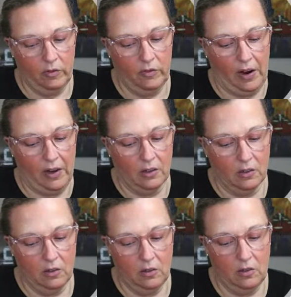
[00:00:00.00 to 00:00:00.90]

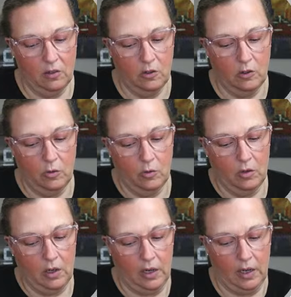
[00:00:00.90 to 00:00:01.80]
files do
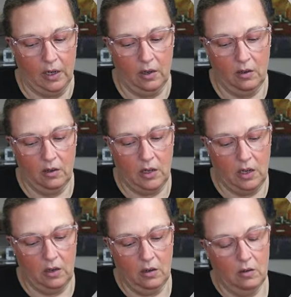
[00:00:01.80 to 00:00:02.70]
I
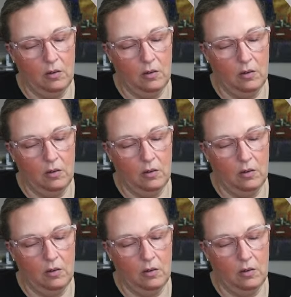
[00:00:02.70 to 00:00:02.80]
need?